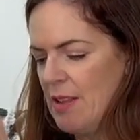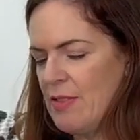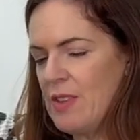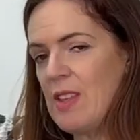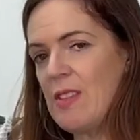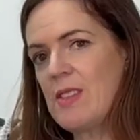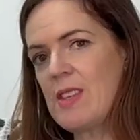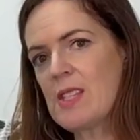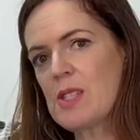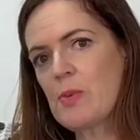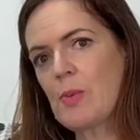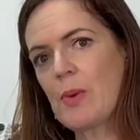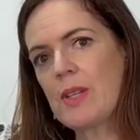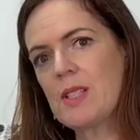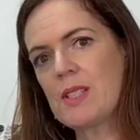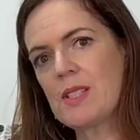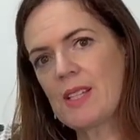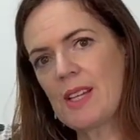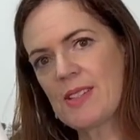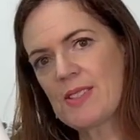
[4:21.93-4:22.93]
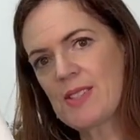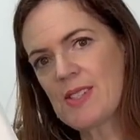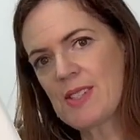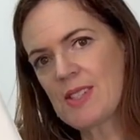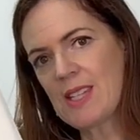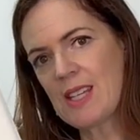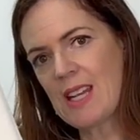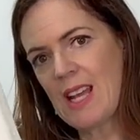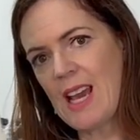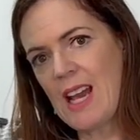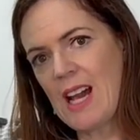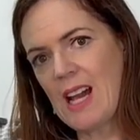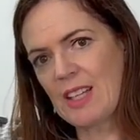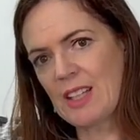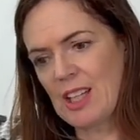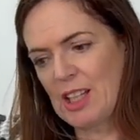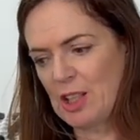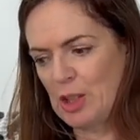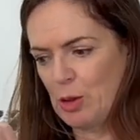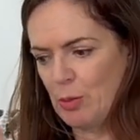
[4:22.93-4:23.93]
that this one does sit out
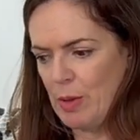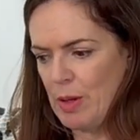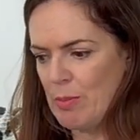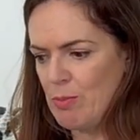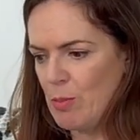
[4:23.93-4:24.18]
a little bit